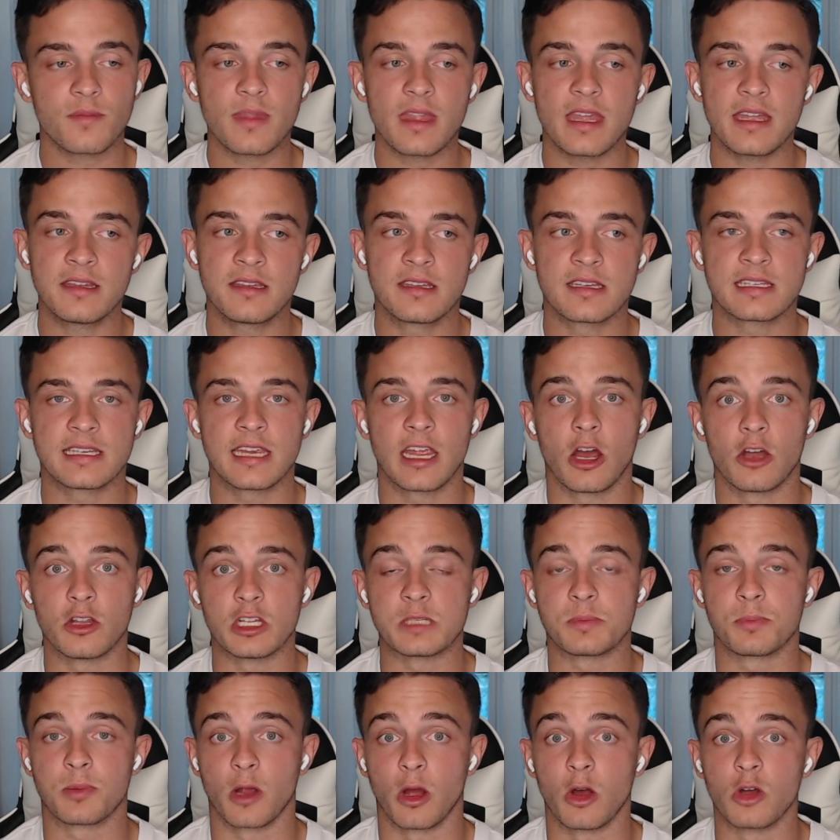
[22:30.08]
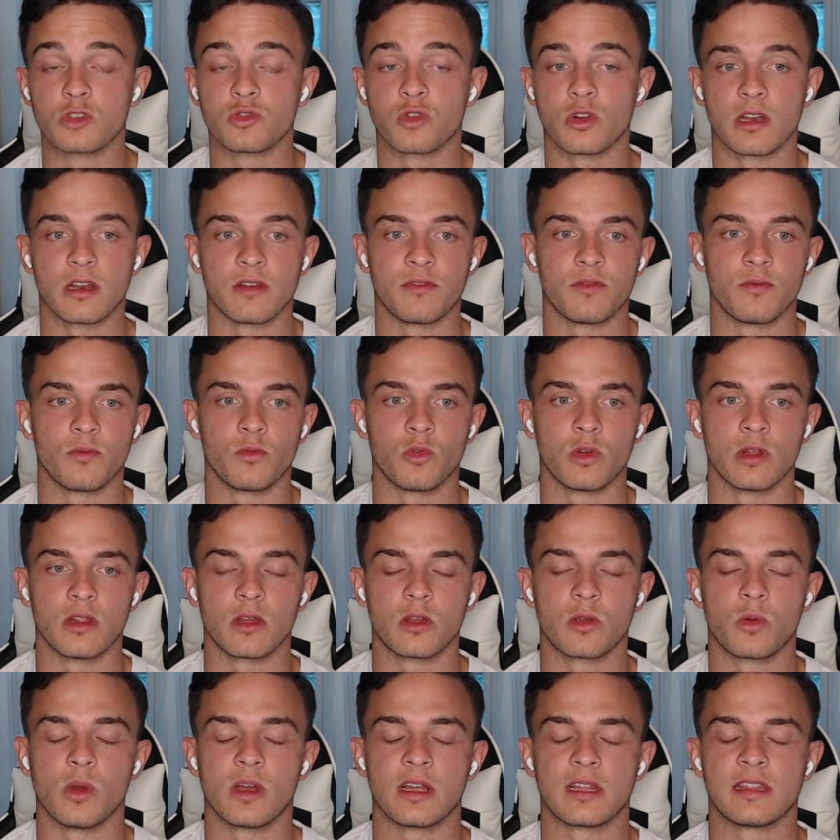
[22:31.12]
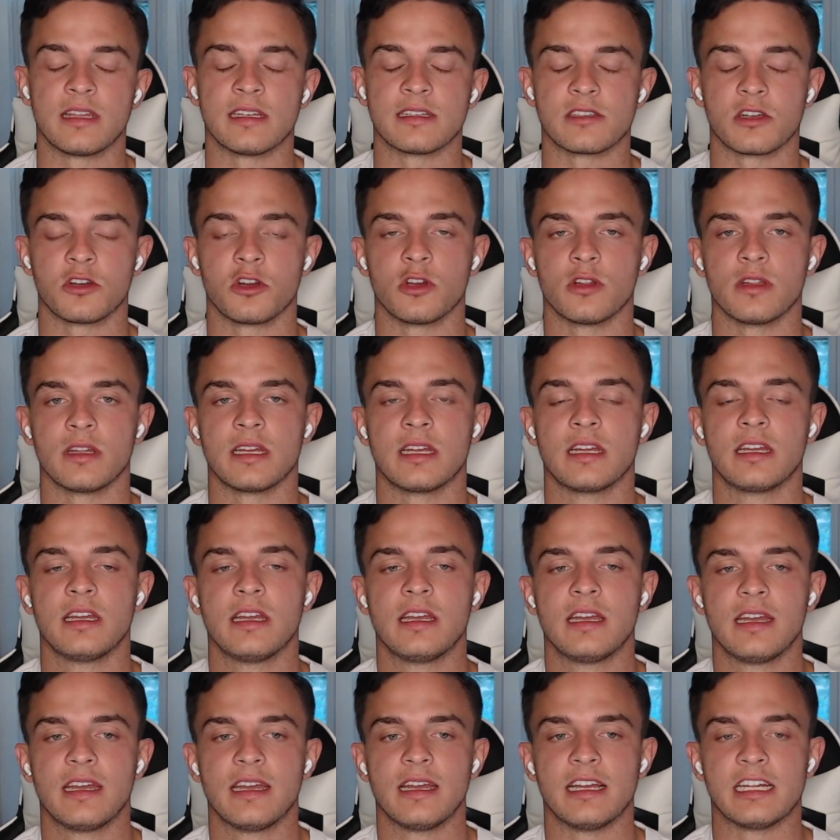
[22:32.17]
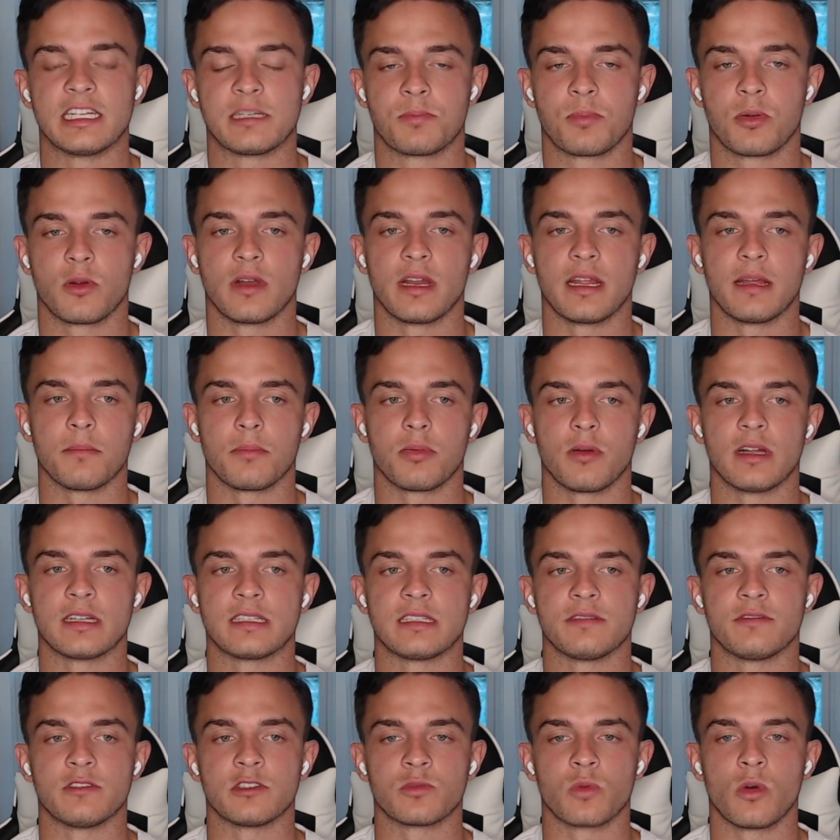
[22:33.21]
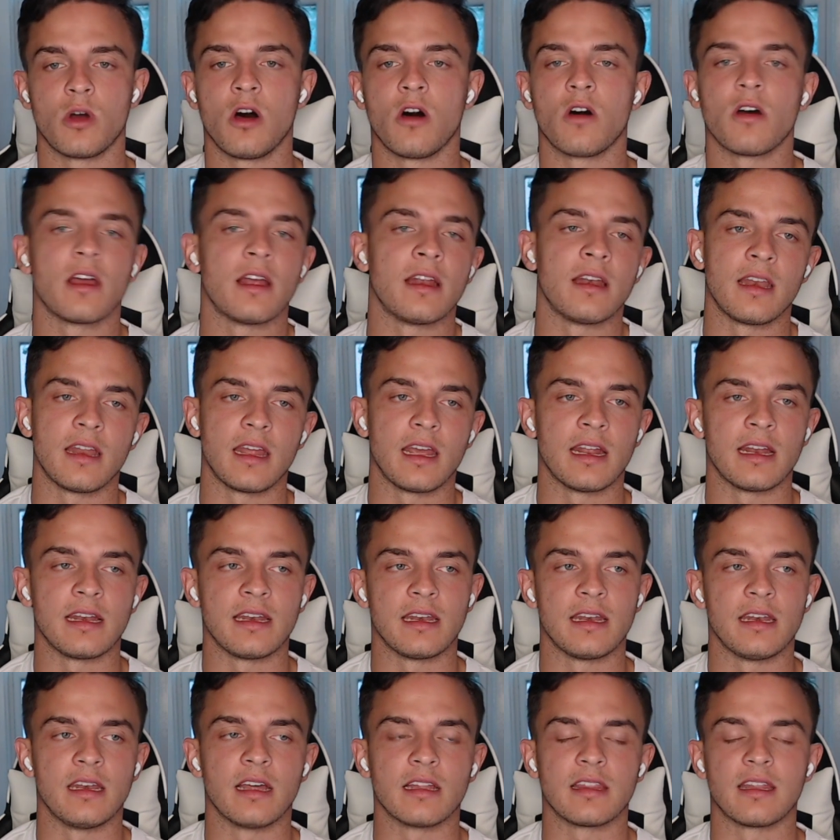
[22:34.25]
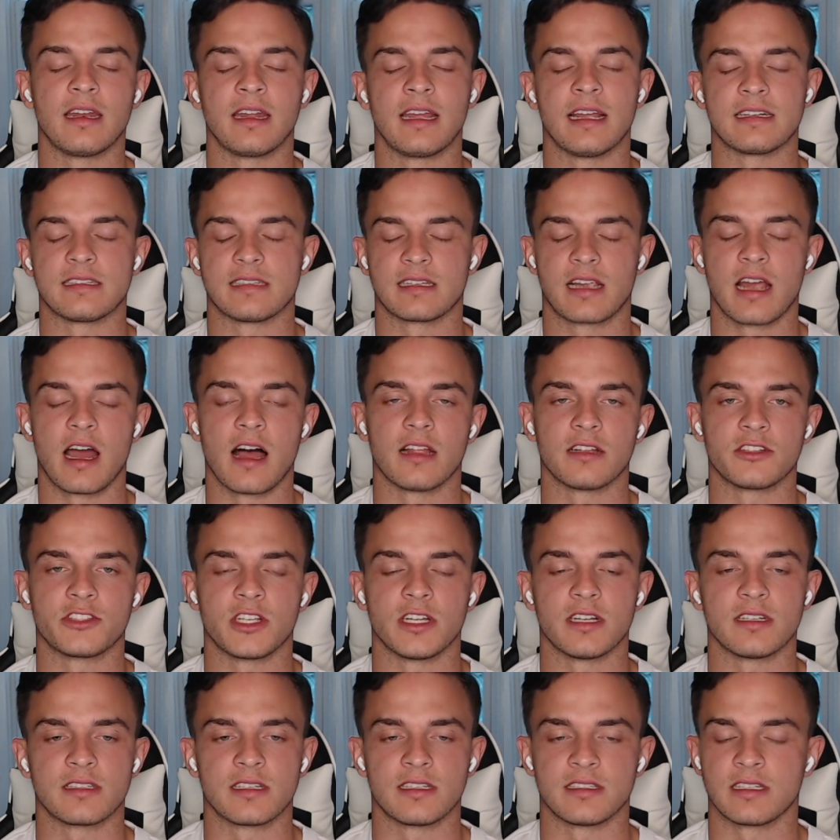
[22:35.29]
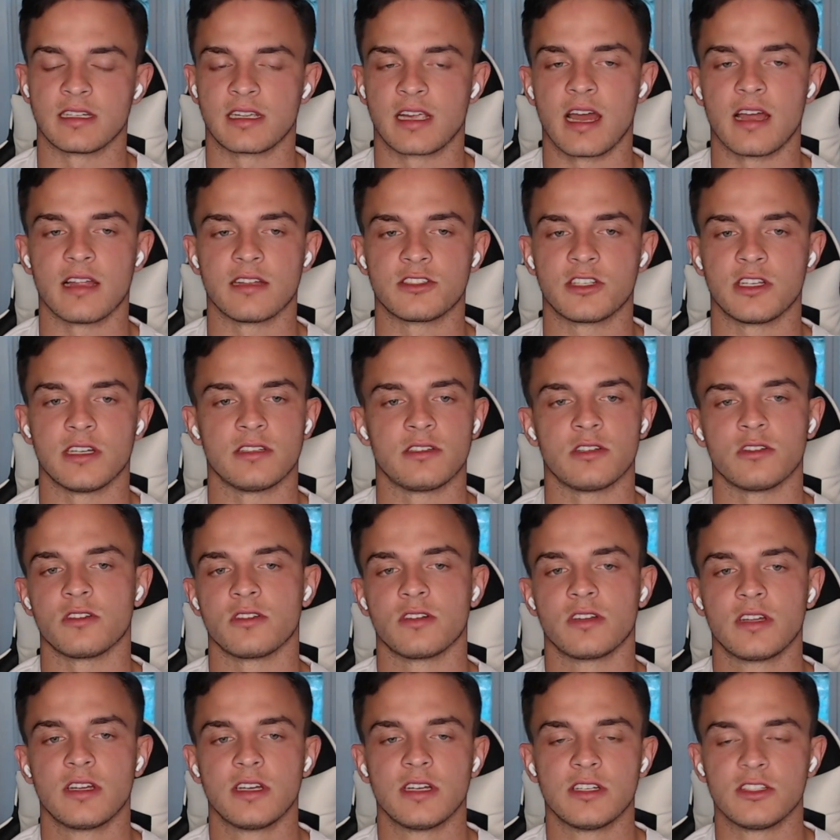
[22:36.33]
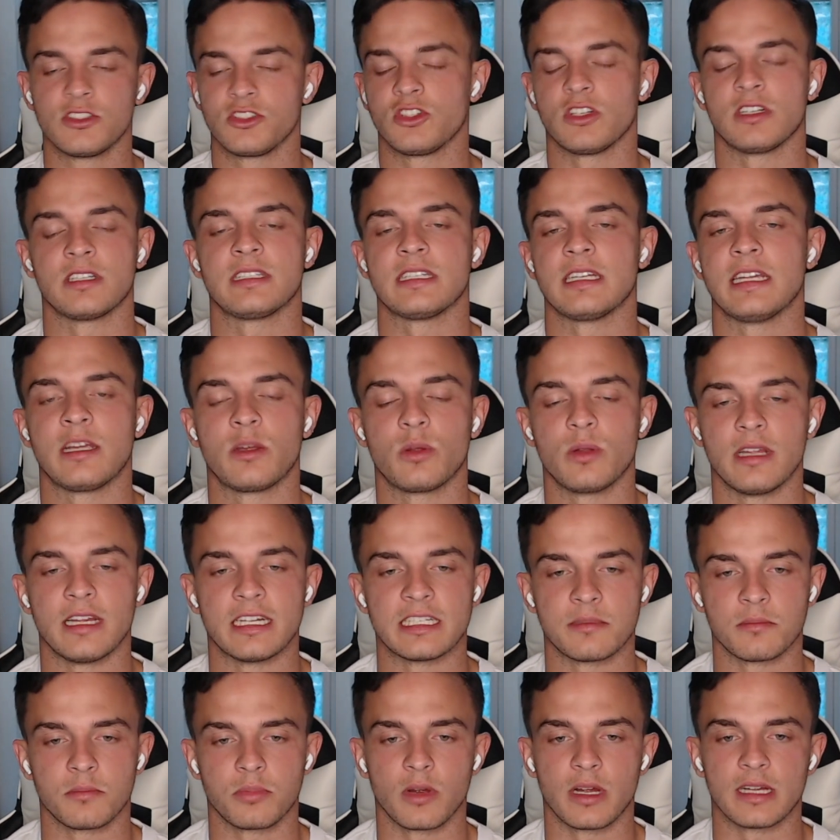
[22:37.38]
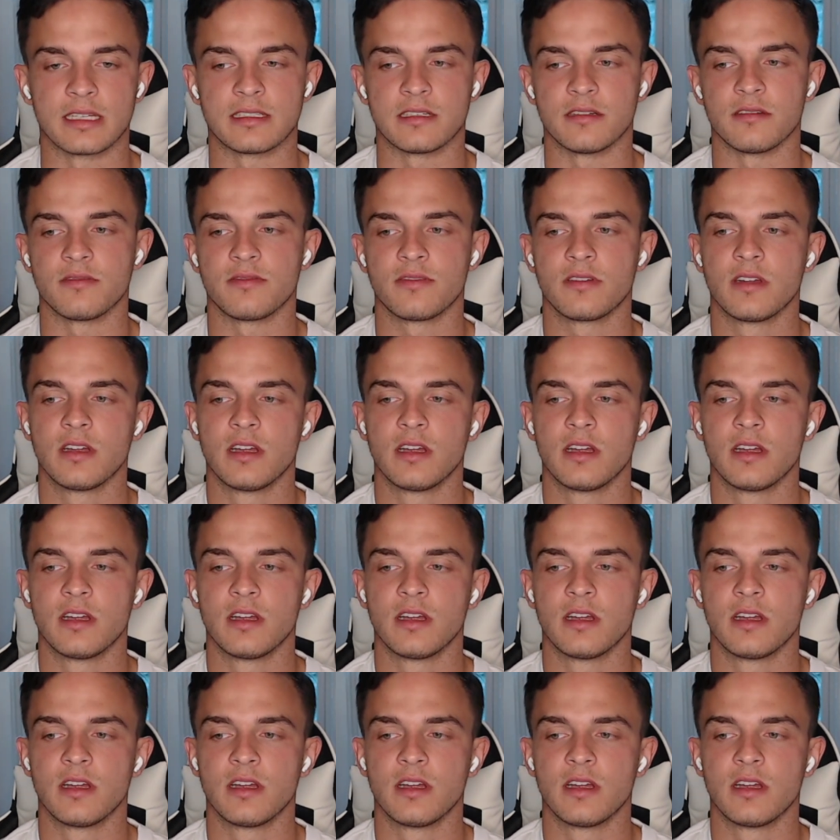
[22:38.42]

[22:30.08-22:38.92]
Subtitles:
to see all these pros running really quick this early is pretty impressive as well. And nothing against the college kids, because the college kids are just equally as impressive.